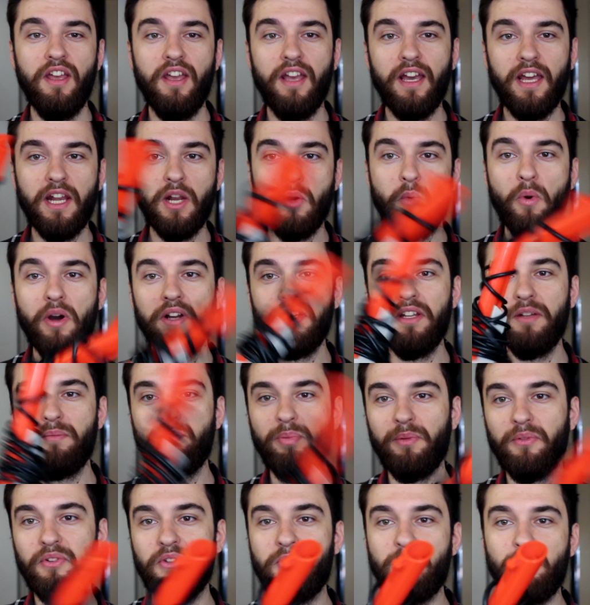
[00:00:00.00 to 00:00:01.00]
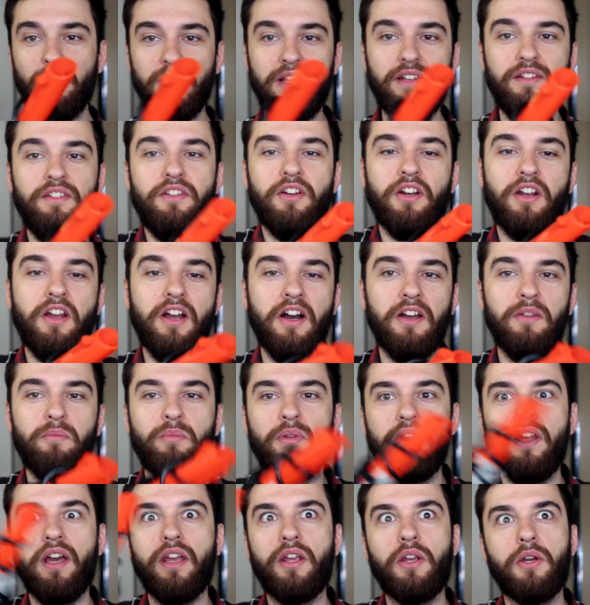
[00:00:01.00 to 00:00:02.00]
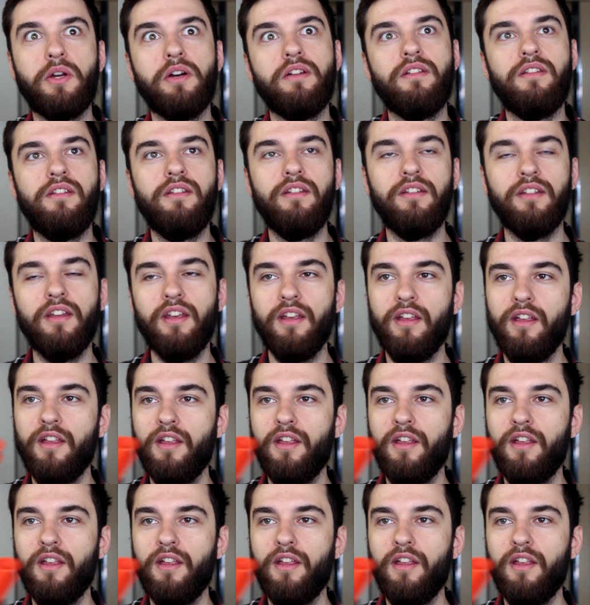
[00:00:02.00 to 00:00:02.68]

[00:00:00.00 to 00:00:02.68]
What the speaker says: and I wanted to play Duck Hunt, but I couldn't.